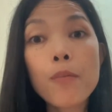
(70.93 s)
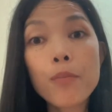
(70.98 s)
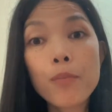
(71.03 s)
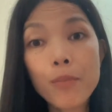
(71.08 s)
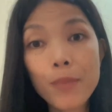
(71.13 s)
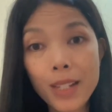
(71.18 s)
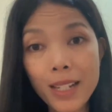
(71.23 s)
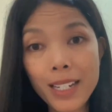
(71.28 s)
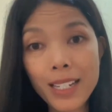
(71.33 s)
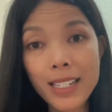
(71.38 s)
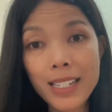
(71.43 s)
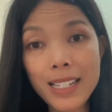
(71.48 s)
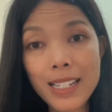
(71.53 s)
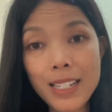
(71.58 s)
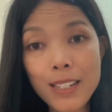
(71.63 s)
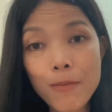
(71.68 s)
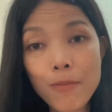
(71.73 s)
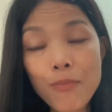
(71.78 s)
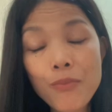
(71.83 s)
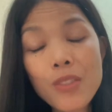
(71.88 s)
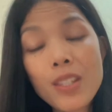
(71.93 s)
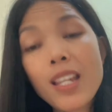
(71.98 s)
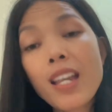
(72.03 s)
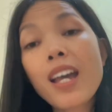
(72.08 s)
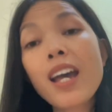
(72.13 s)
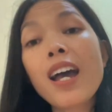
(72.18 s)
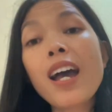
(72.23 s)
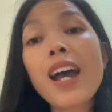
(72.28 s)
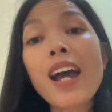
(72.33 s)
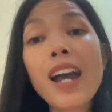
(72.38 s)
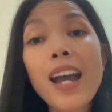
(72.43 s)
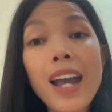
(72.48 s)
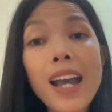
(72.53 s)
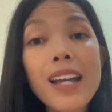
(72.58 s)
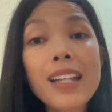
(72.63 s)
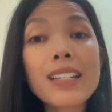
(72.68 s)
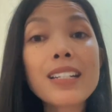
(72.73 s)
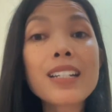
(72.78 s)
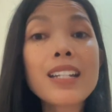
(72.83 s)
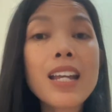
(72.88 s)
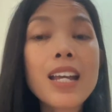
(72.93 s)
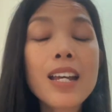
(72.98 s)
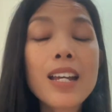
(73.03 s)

mechanisms and